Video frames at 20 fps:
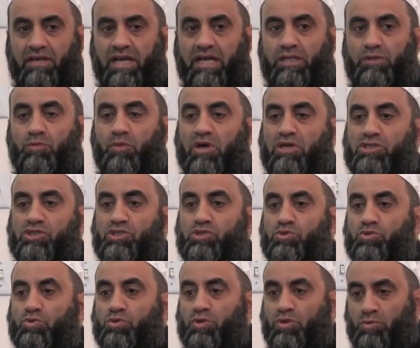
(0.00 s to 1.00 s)
It was
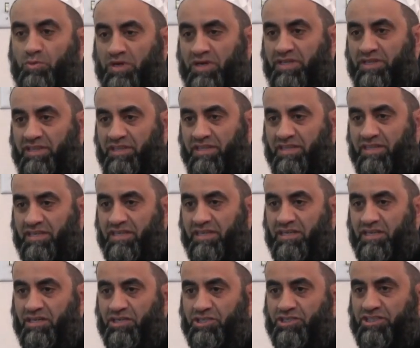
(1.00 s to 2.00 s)
noon with
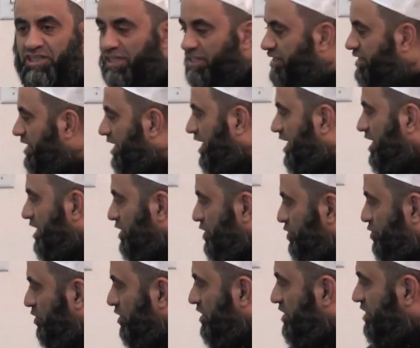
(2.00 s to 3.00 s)
shadda. So